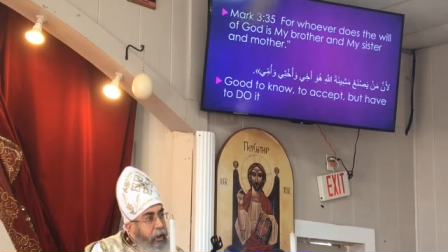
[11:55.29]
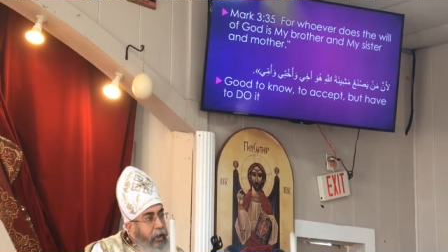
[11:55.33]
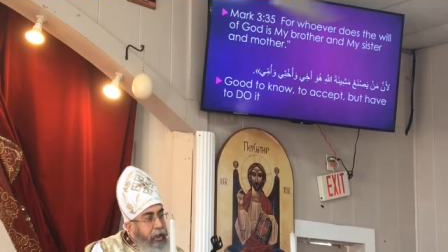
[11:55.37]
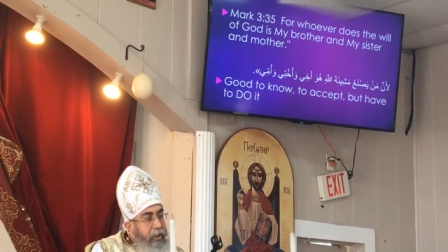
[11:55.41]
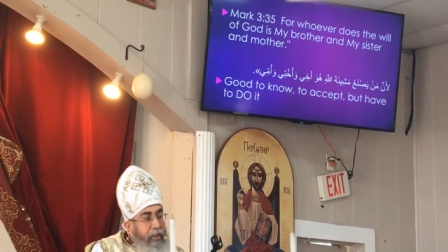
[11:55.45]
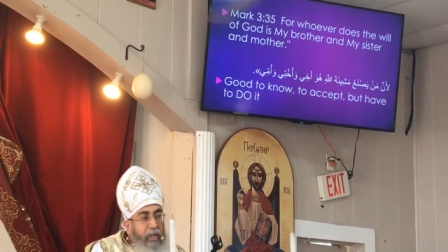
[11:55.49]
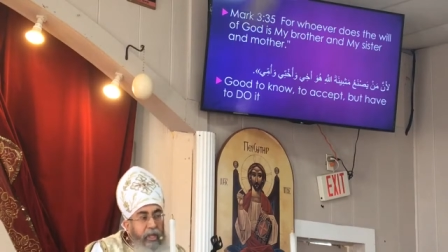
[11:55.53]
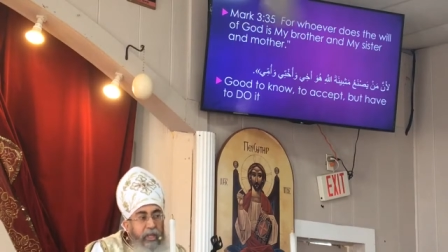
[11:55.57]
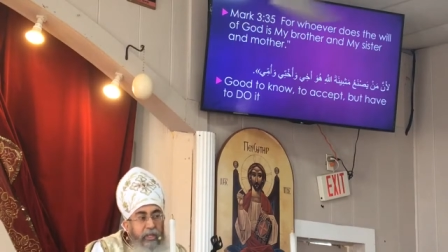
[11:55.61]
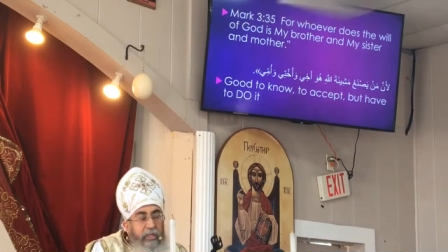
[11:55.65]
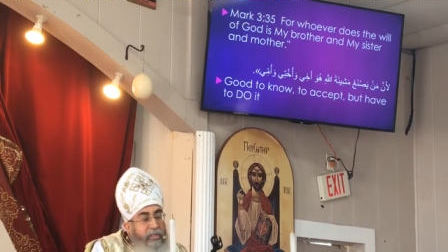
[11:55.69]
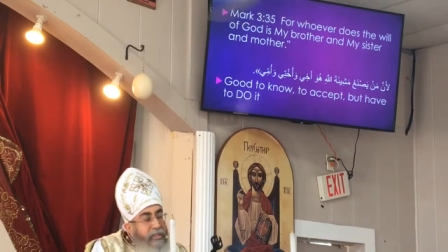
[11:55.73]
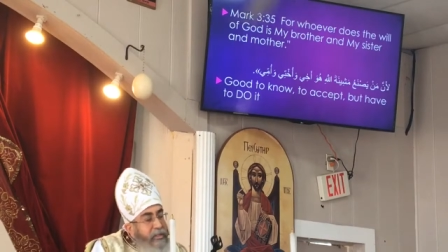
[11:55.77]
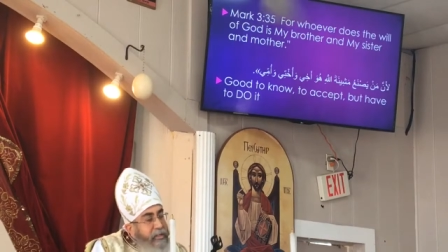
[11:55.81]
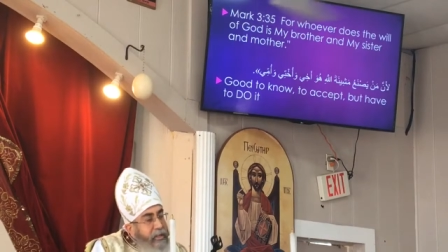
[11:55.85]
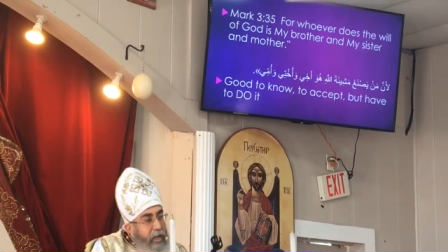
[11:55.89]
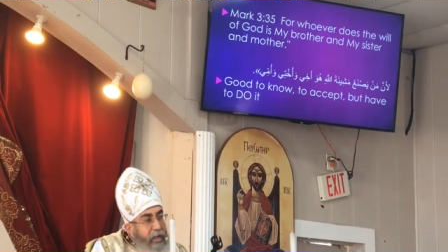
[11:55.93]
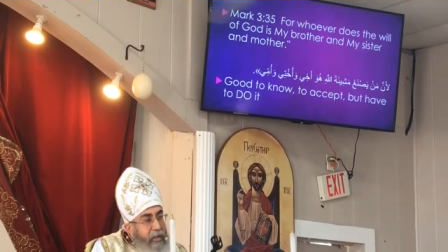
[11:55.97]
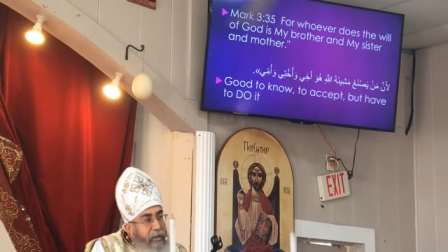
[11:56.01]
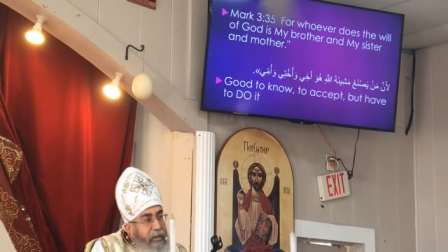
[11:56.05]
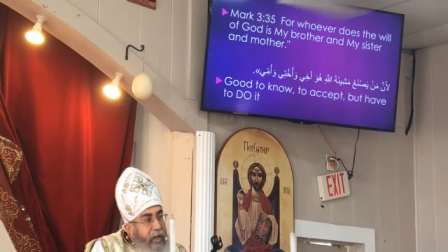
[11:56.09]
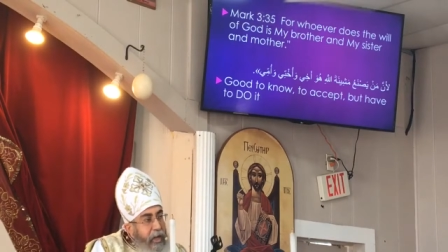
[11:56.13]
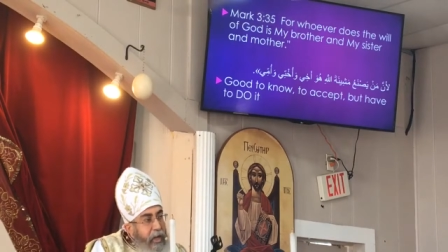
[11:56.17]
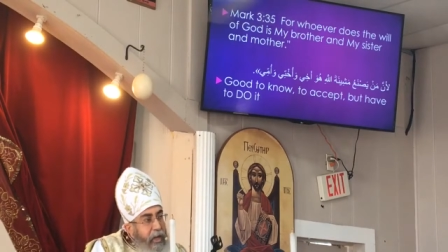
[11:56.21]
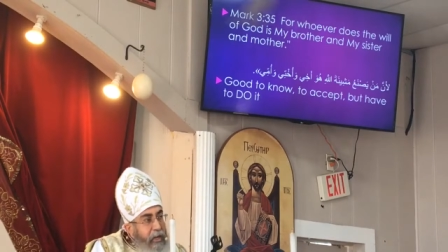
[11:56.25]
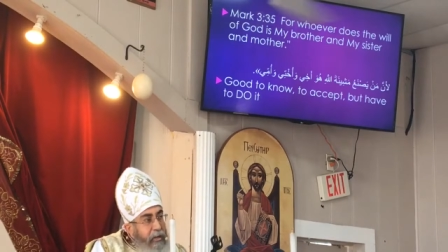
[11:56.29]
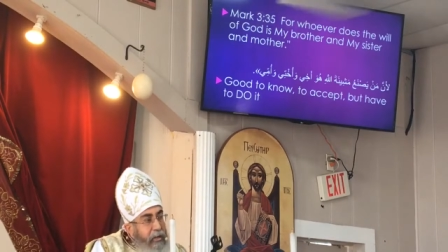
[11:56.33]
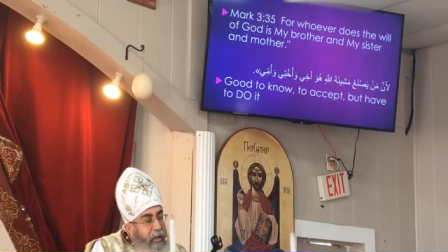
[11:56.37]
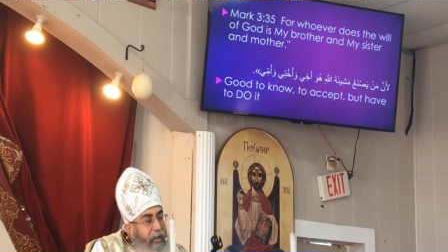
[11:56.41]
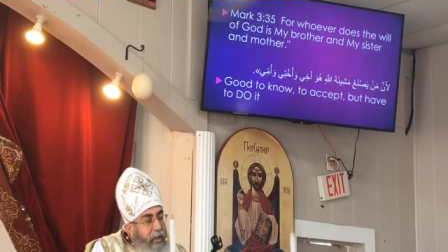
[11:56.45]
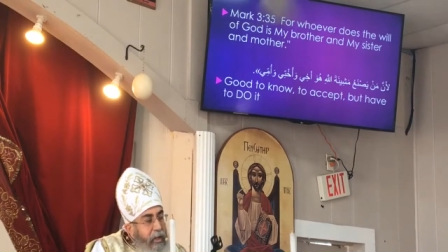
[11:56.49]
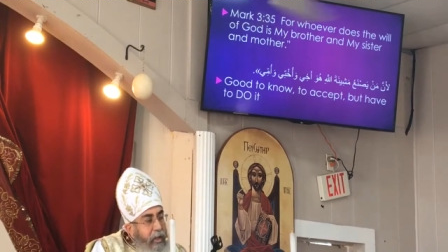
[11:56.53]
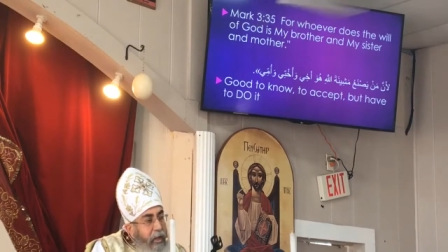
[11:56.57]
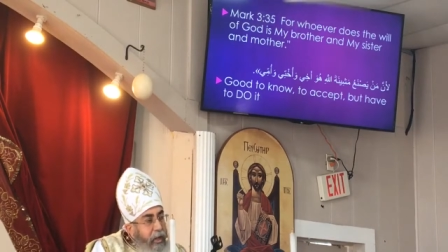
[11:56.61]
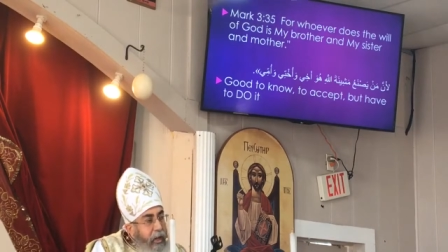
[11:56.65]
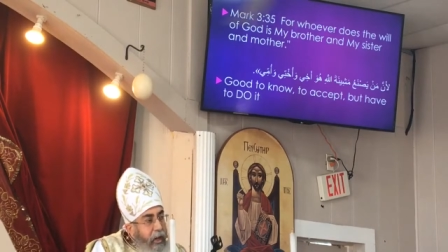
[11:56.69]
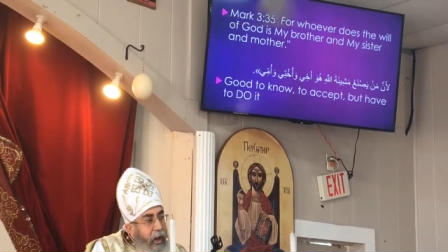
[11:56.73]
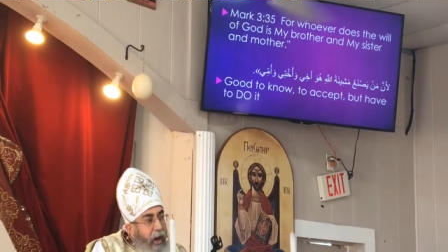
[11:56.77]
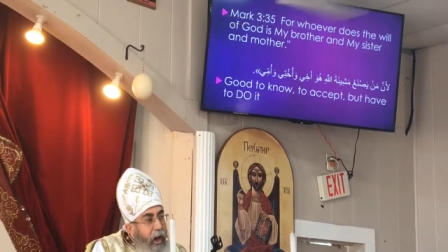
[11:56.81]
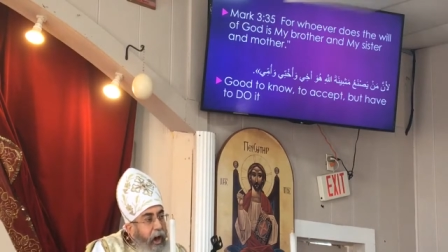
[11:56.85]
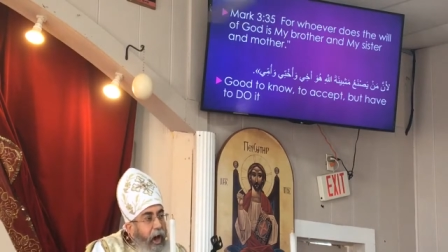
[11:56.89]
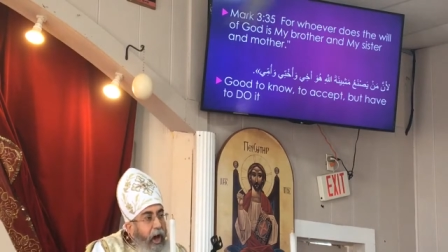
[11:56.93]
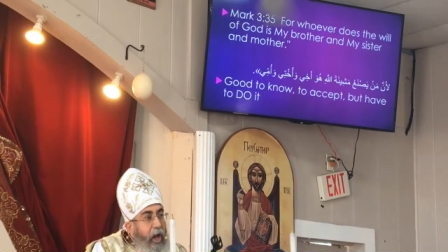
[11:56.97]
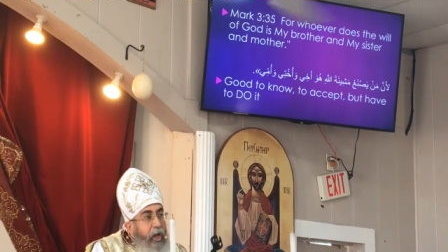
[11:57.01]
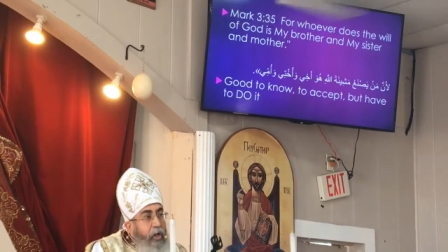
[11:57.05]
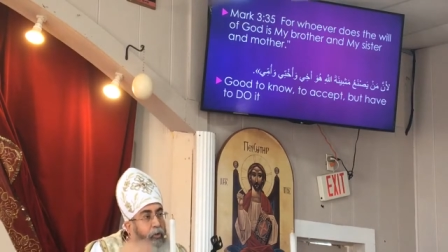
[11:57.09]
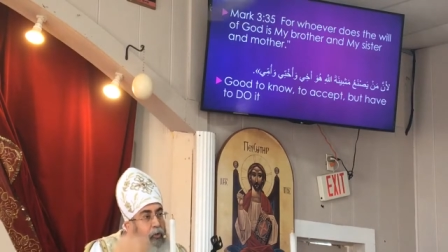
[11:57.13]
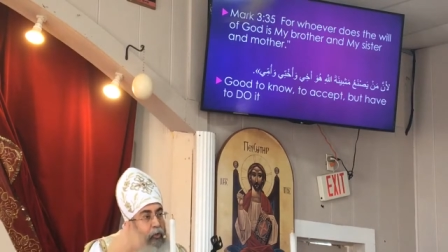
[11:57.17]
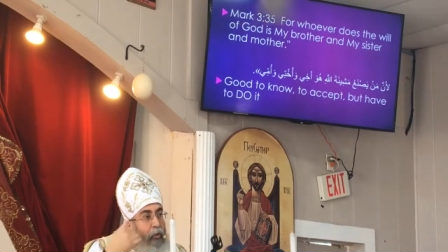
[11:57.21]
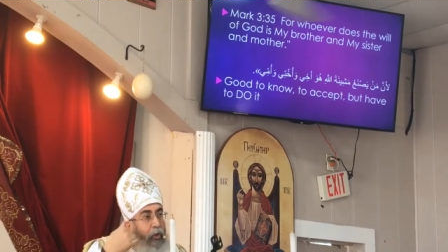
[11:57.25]
He did say that
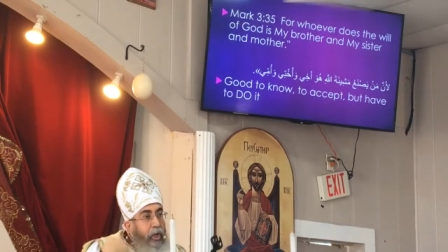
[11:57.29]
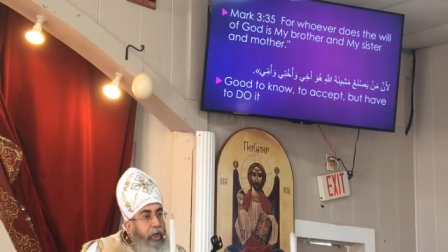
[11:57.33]
I